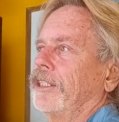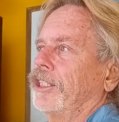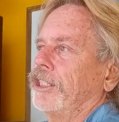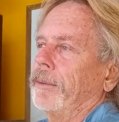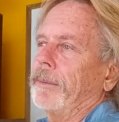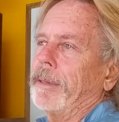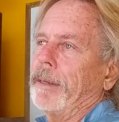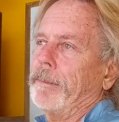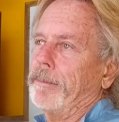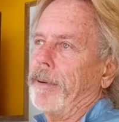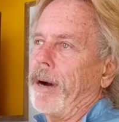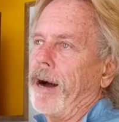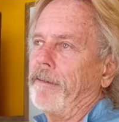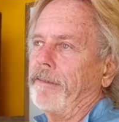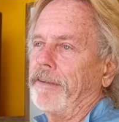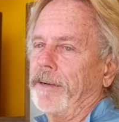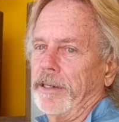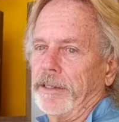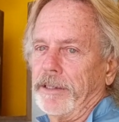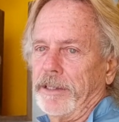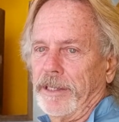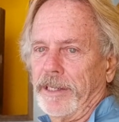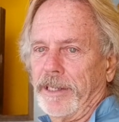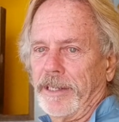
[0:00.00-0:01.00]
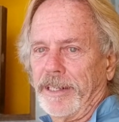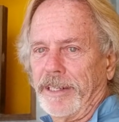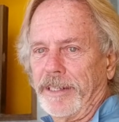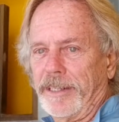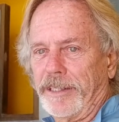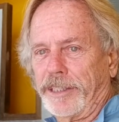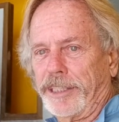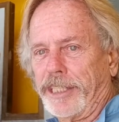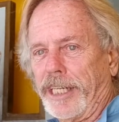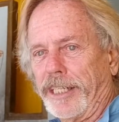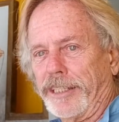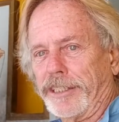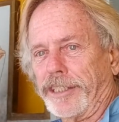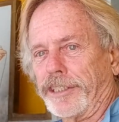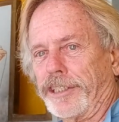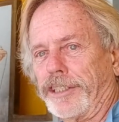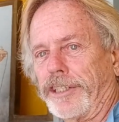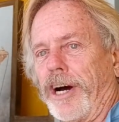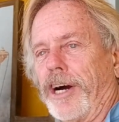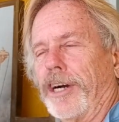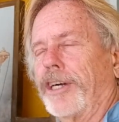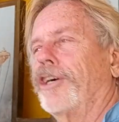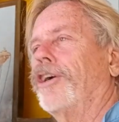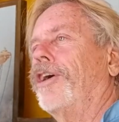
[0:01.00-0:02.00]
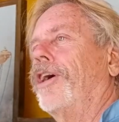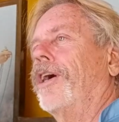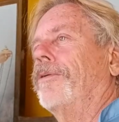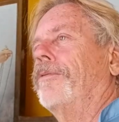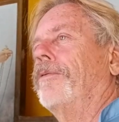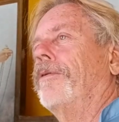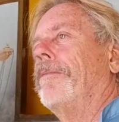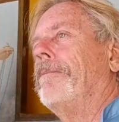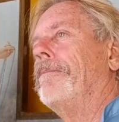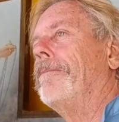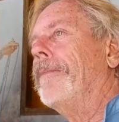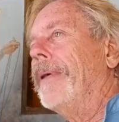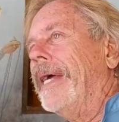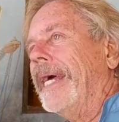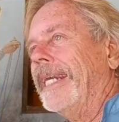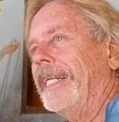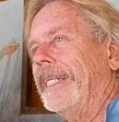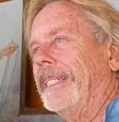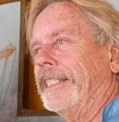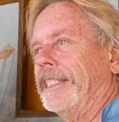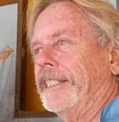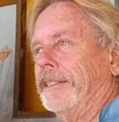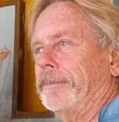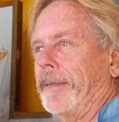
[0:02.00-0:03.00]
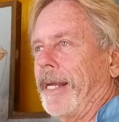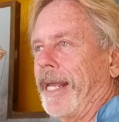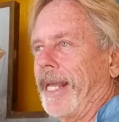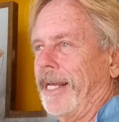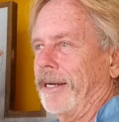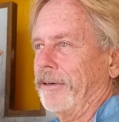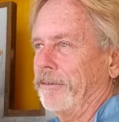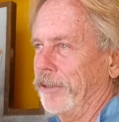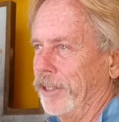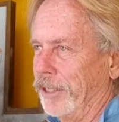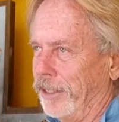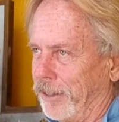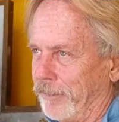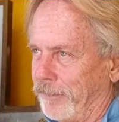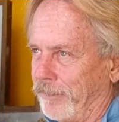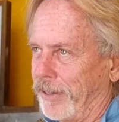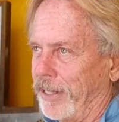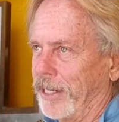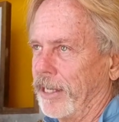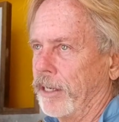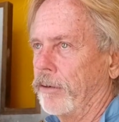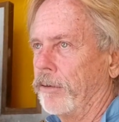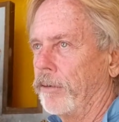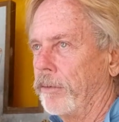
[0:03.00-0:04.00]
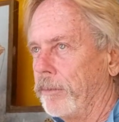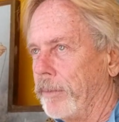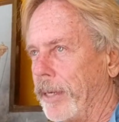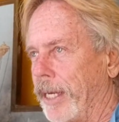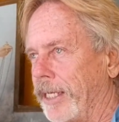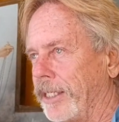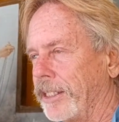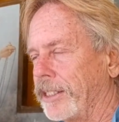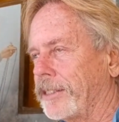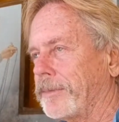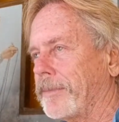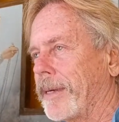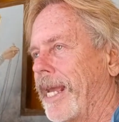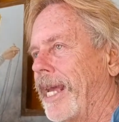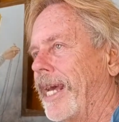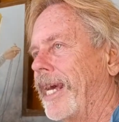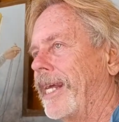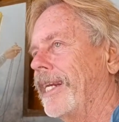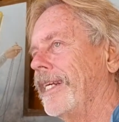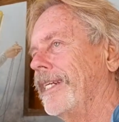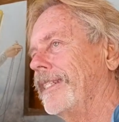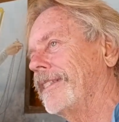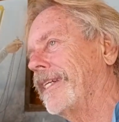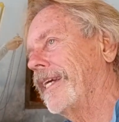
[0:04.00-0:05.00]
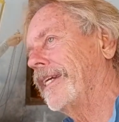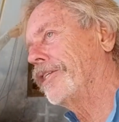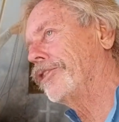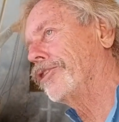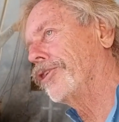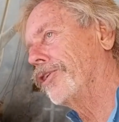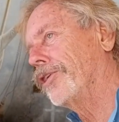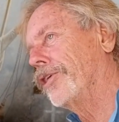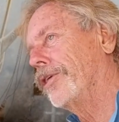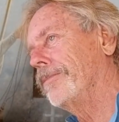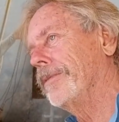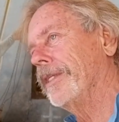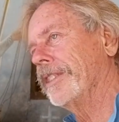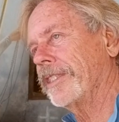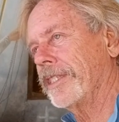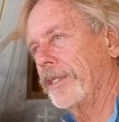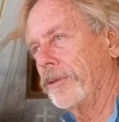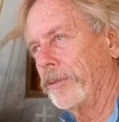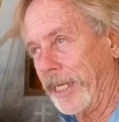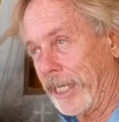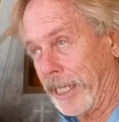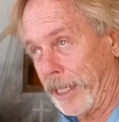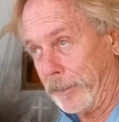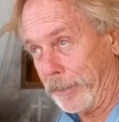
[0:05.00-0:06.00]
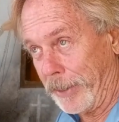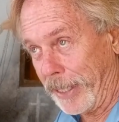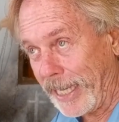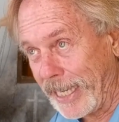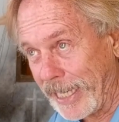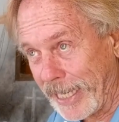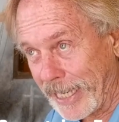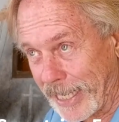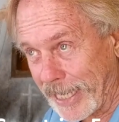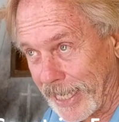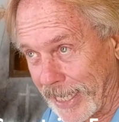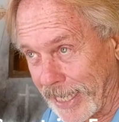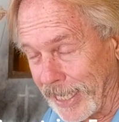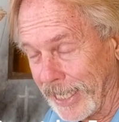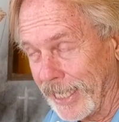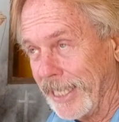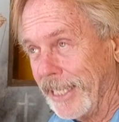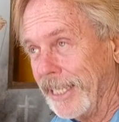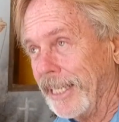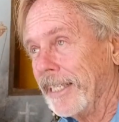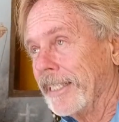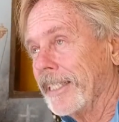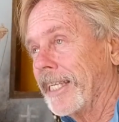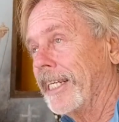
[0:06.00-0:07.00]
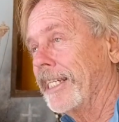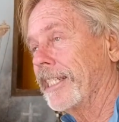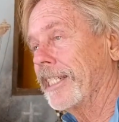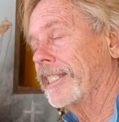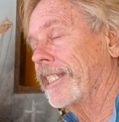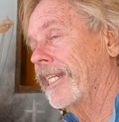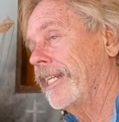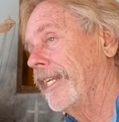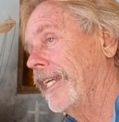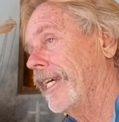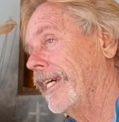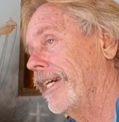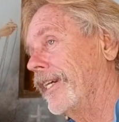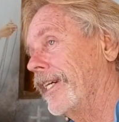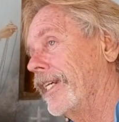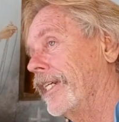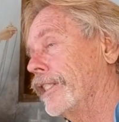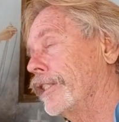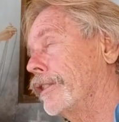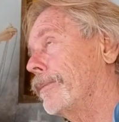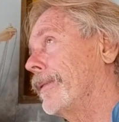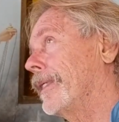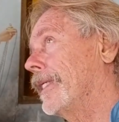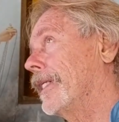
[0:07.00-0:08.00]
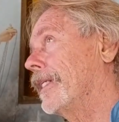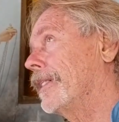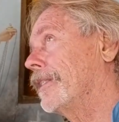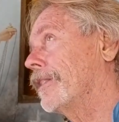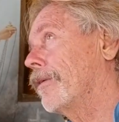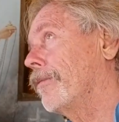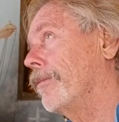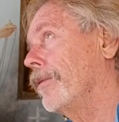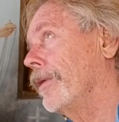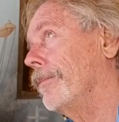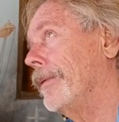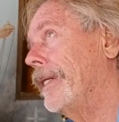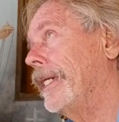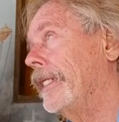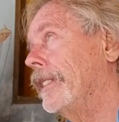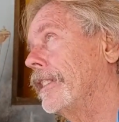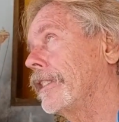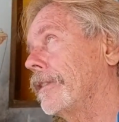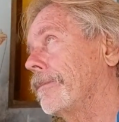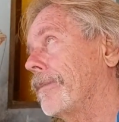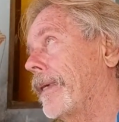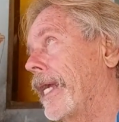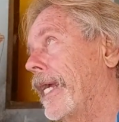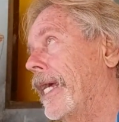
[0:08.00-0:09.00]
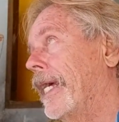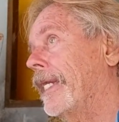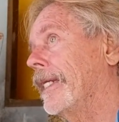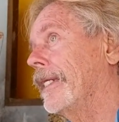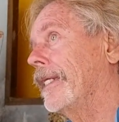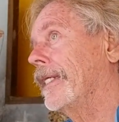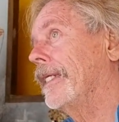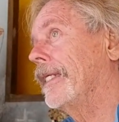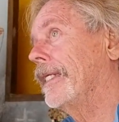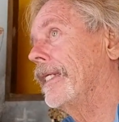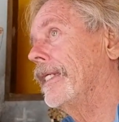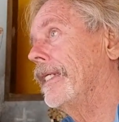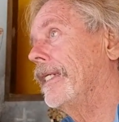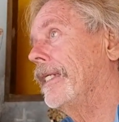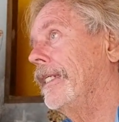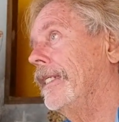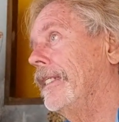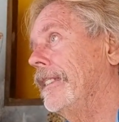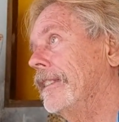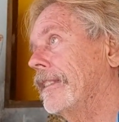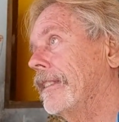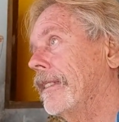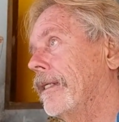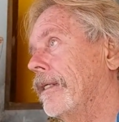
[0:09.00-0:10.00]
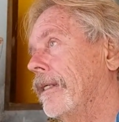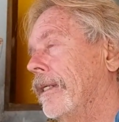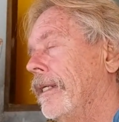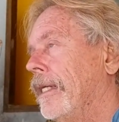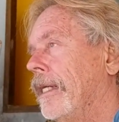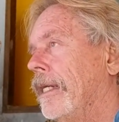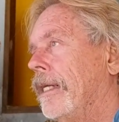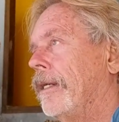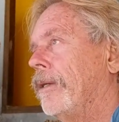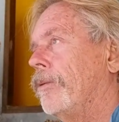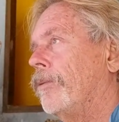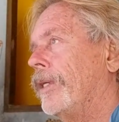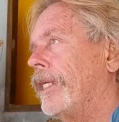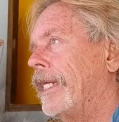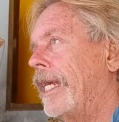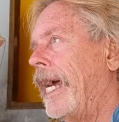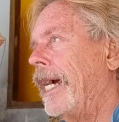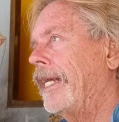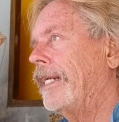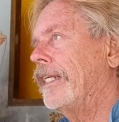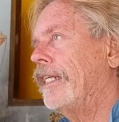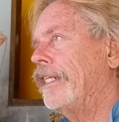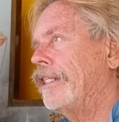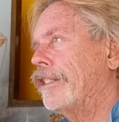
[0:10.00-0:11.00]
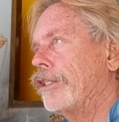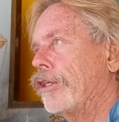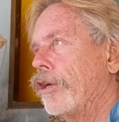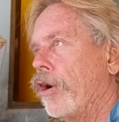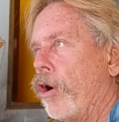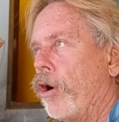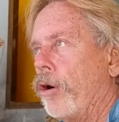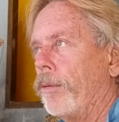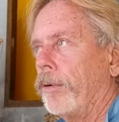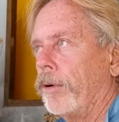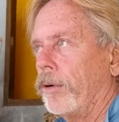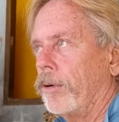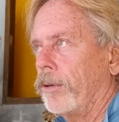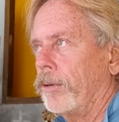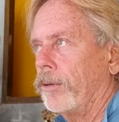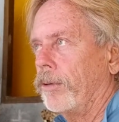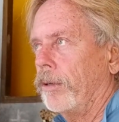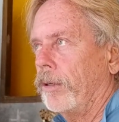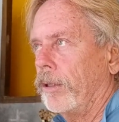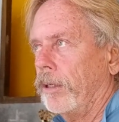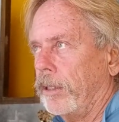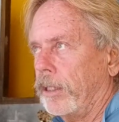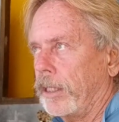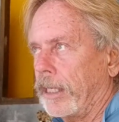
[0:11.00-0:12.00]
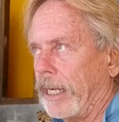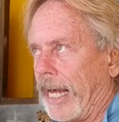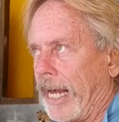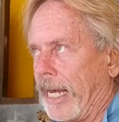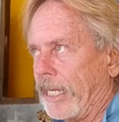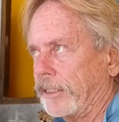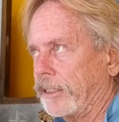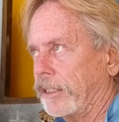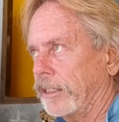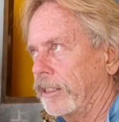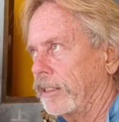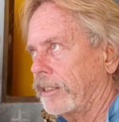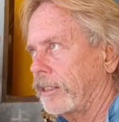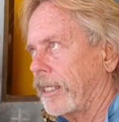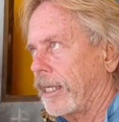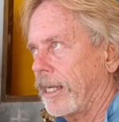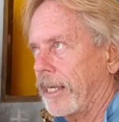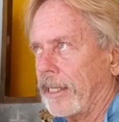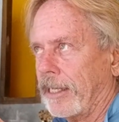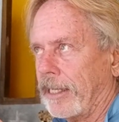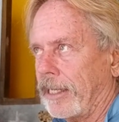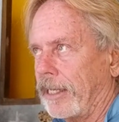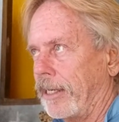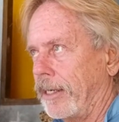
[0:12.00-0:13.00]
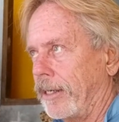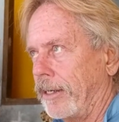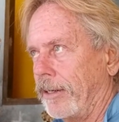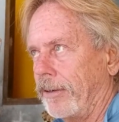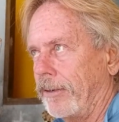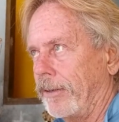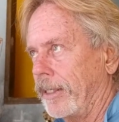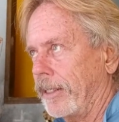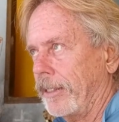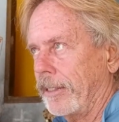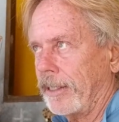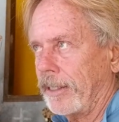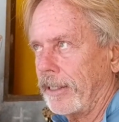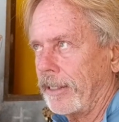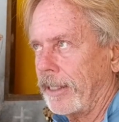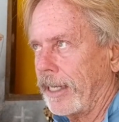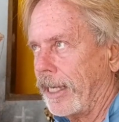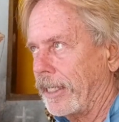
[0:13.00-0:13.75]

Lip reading: Jimmy Buffett sings a song called Remittance Man. Really funny. Remittance Man is a term that's in Wikipedia that is hilarious because a remittance man is when you have these noble classes, like, in the